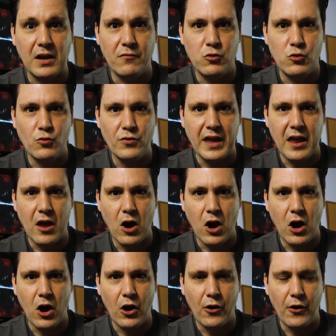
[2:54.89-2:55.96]
who they
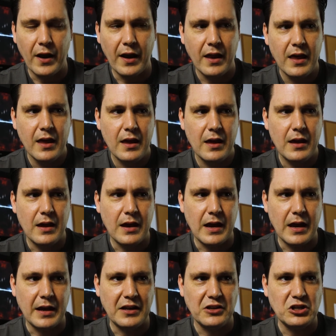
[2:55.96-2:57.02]
are, and
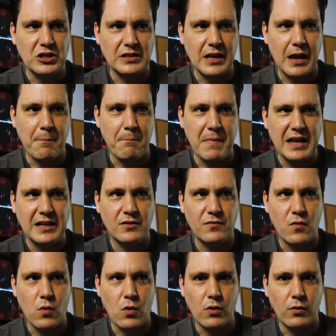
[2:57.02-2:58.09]
it makes
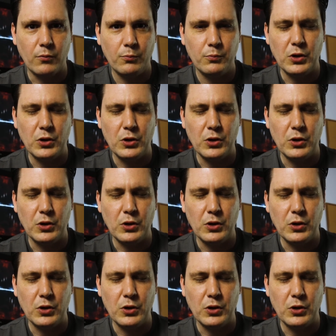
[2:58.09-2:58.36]
for a